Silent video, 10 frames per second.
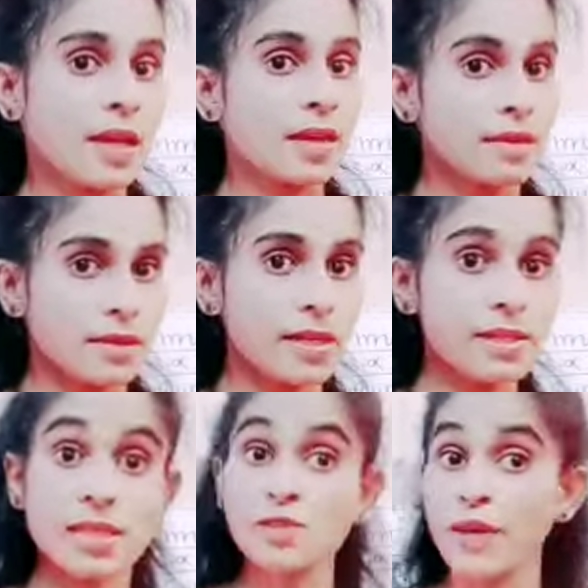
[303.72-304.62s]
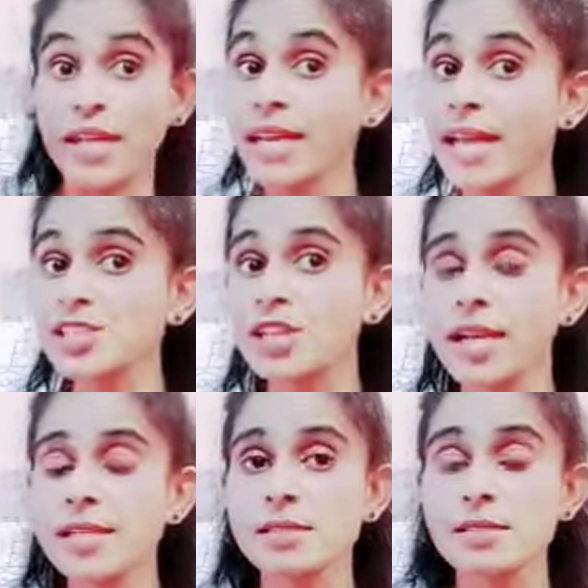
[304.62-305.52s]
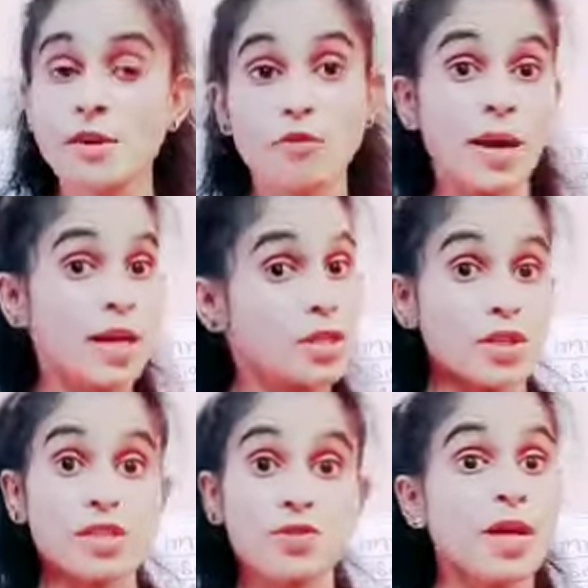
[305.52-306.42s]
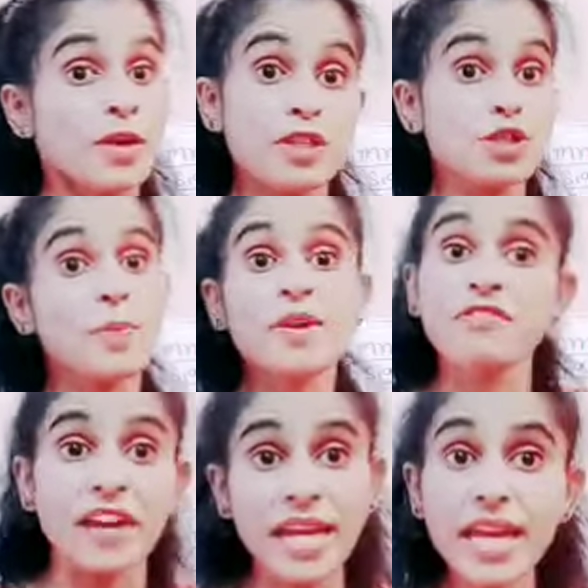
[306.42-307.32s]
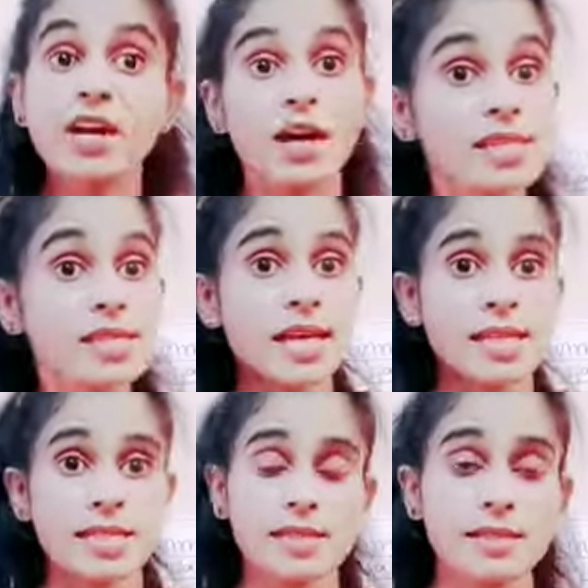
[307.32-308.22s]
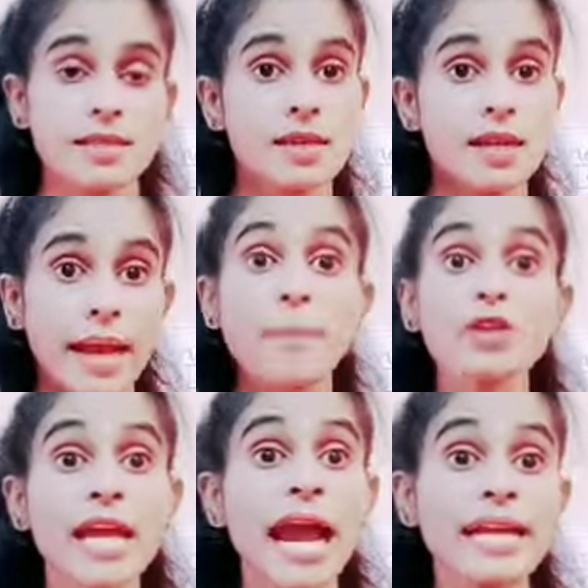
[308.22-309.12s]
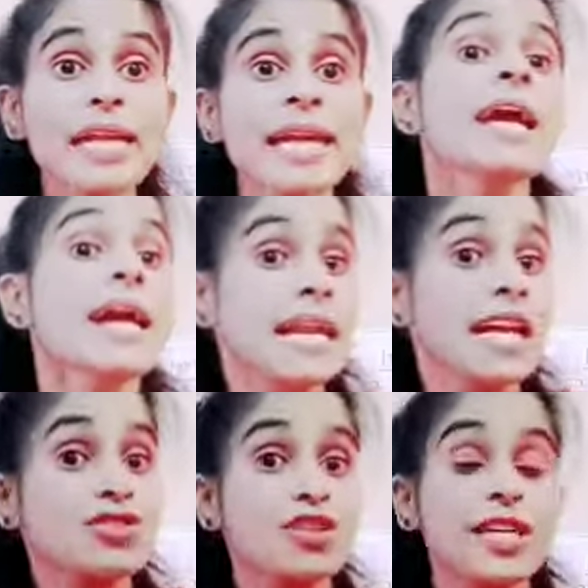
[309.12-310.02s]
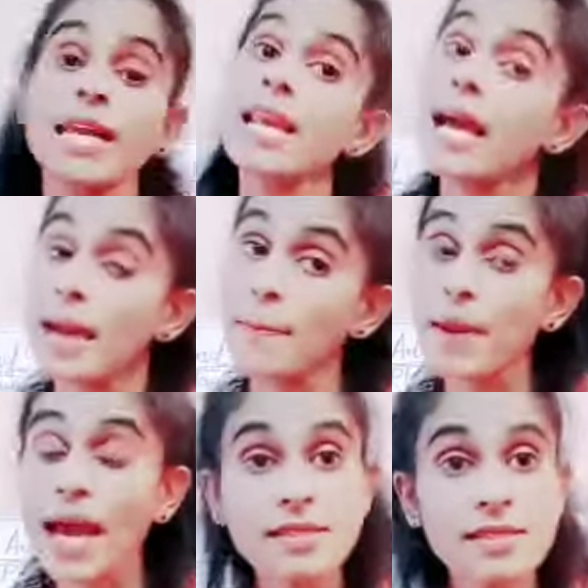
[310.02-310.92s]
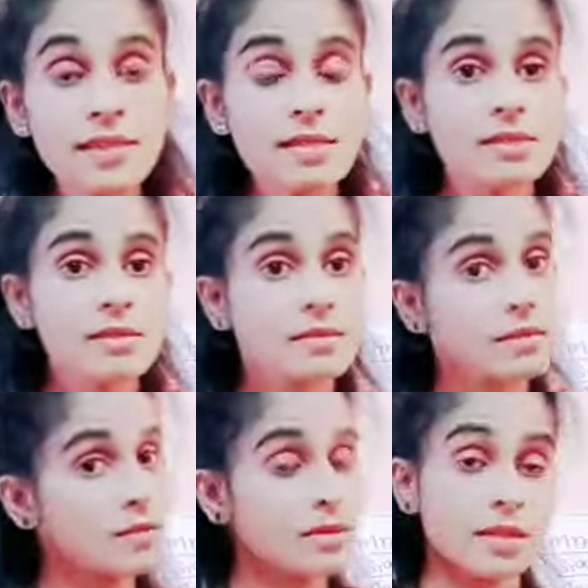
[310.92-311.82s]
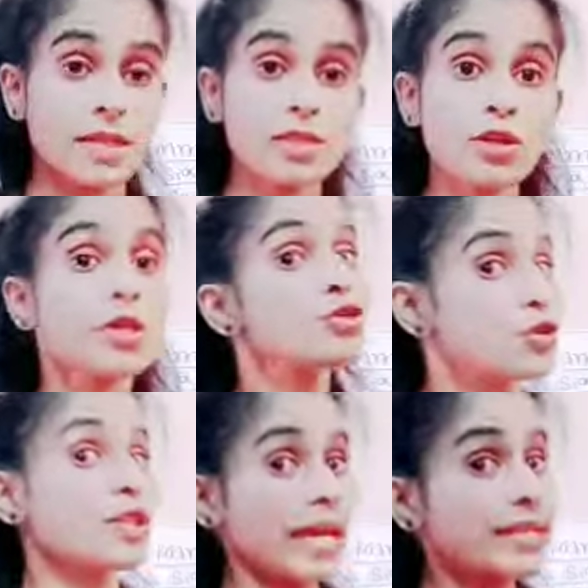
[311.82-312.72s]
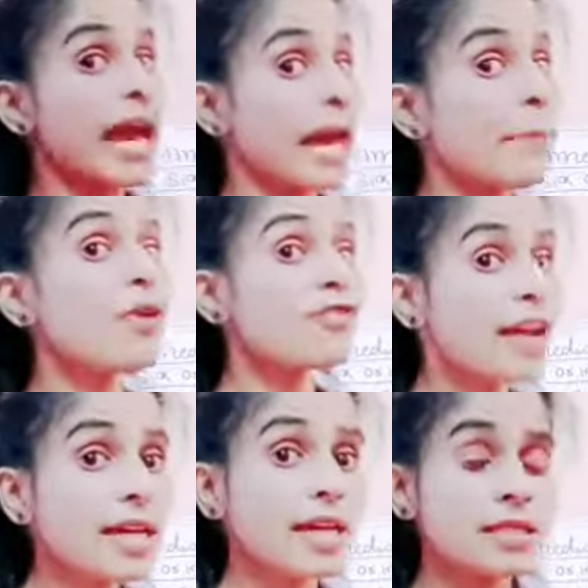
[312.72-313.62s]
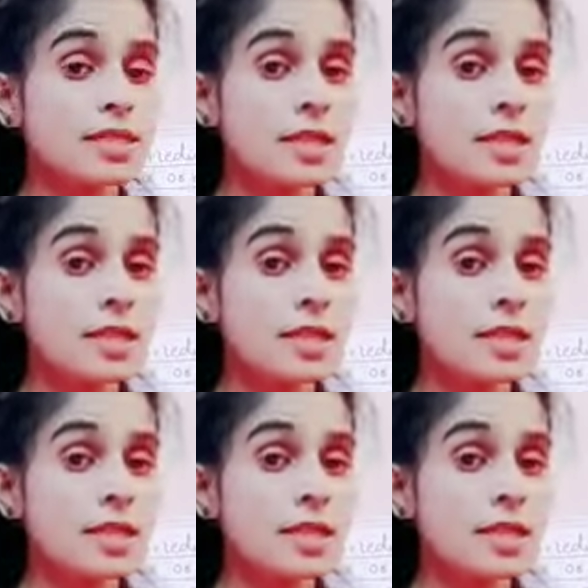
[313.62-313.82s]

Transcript: Yes, that's very dangerous. So we should be very cautious about handling electrical appliances. Yes or no? You should take the help of adult.